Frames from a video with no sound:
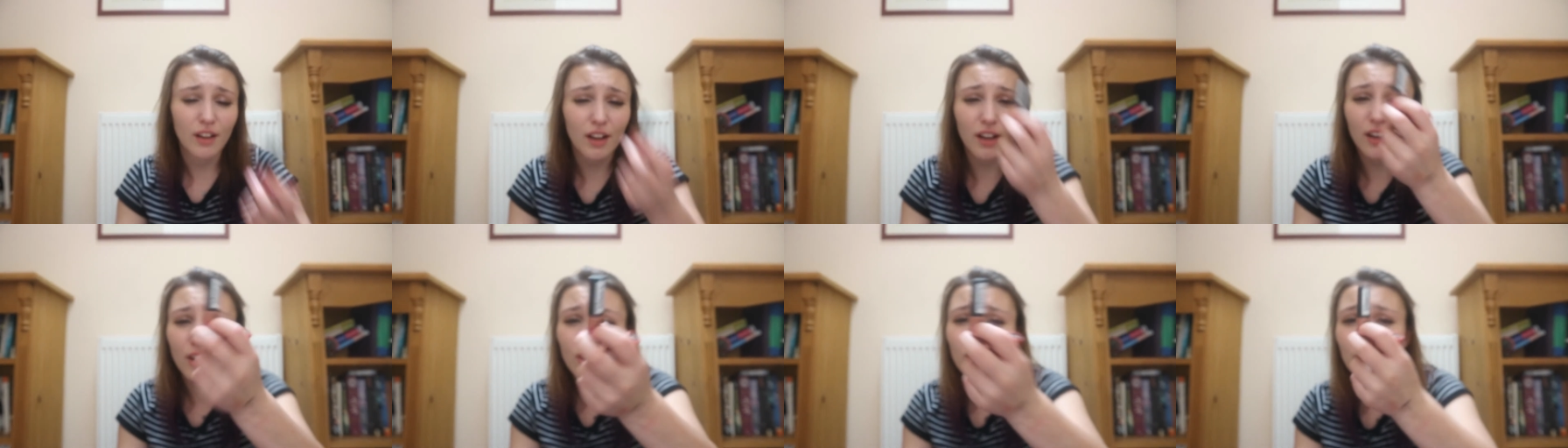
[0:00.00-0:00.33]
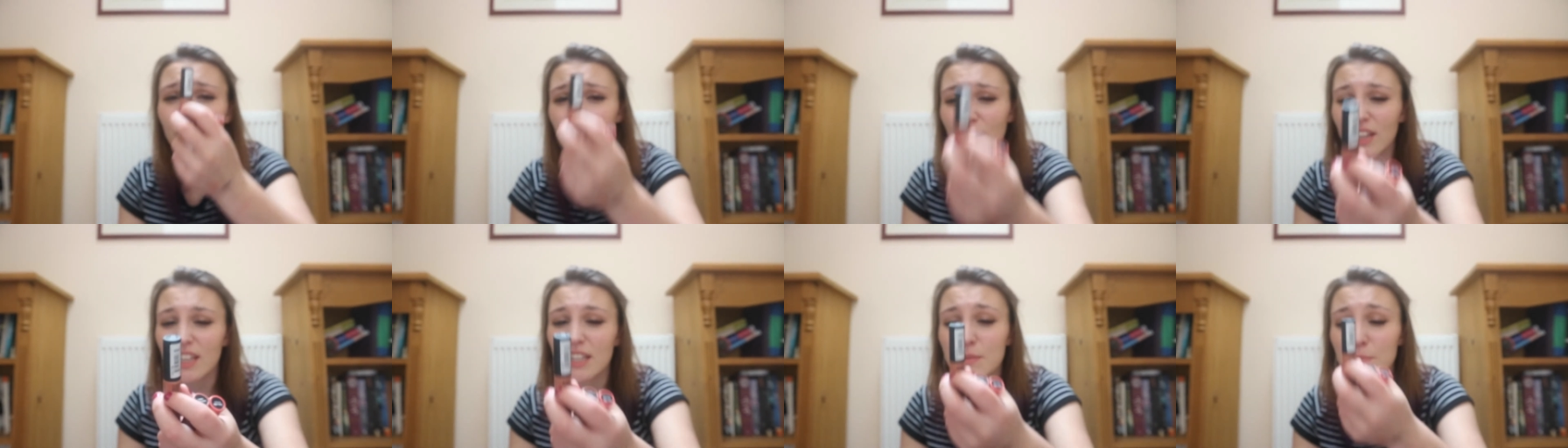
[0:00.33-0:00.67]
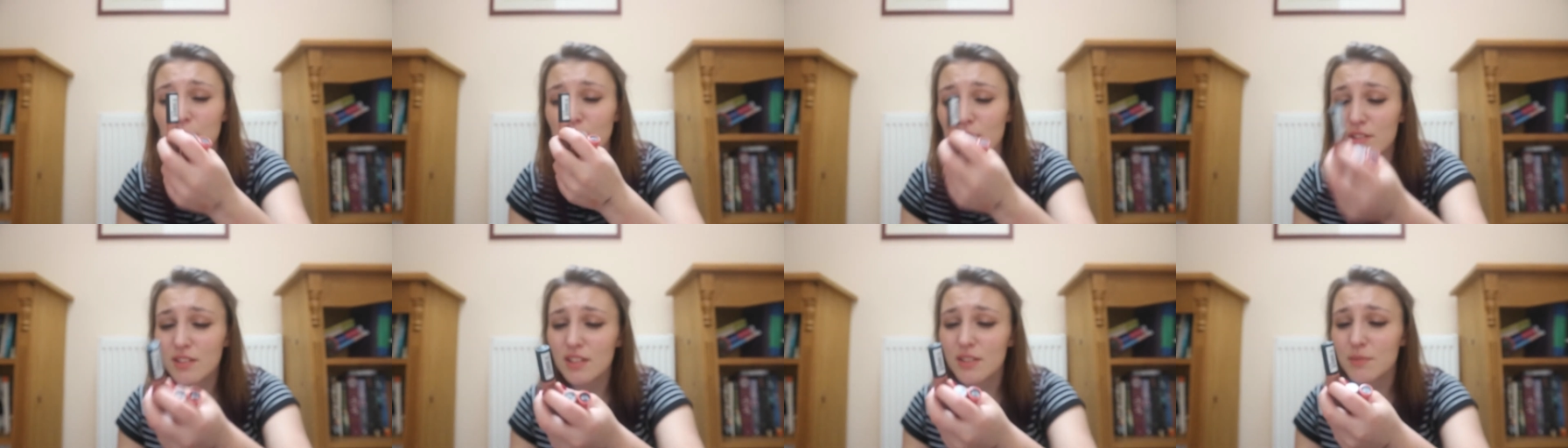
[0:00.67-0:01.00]
I love these
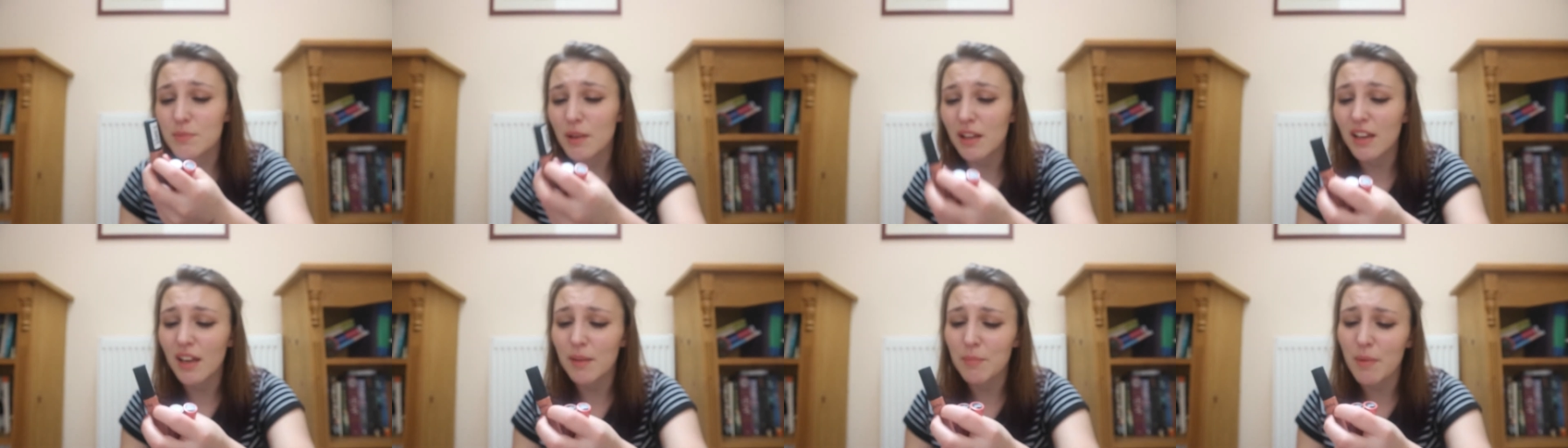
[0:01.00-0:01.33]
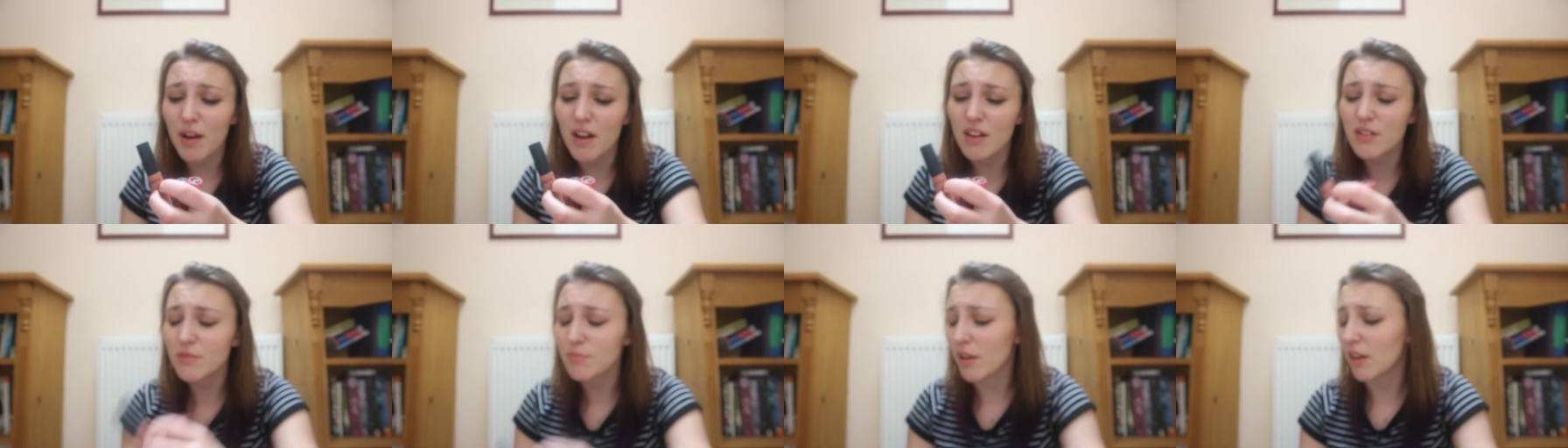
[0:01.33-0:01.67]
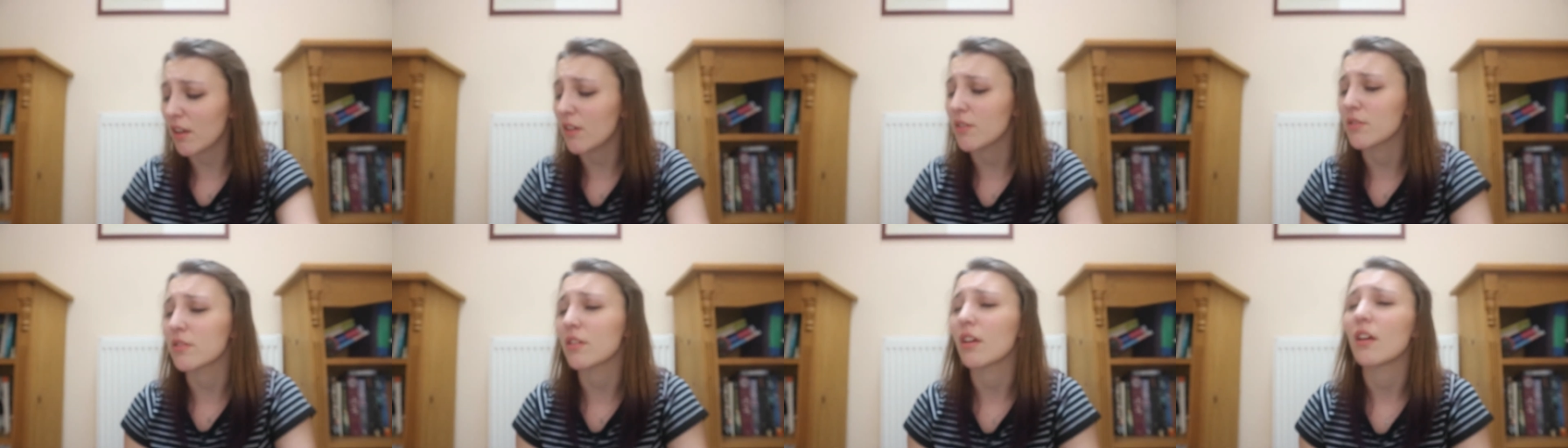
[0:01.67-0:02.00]
because they smell like
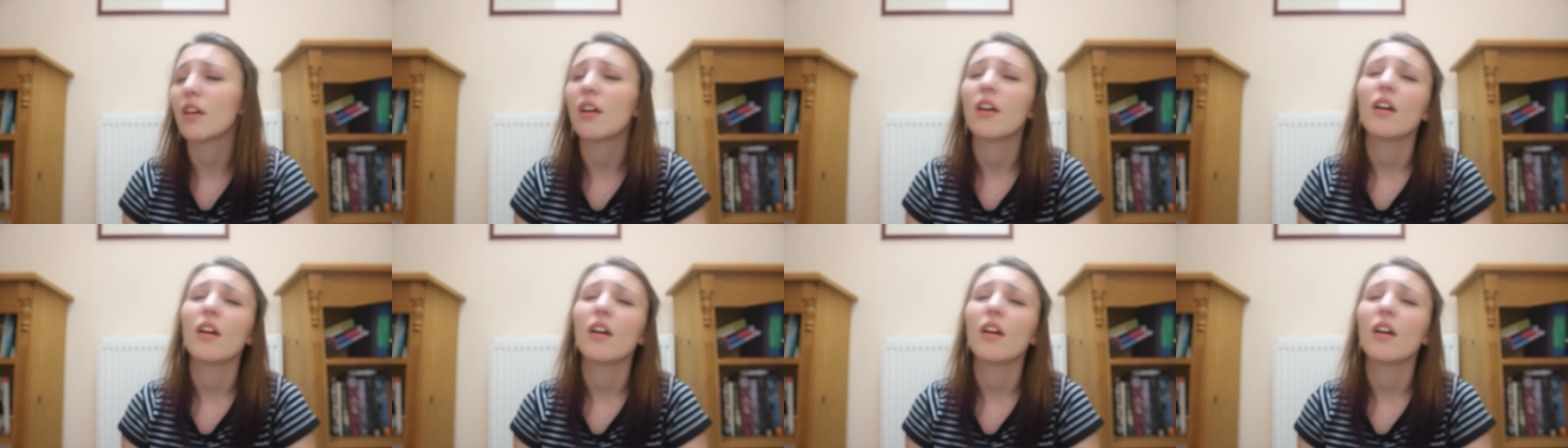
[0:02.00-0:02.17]
marshmallows.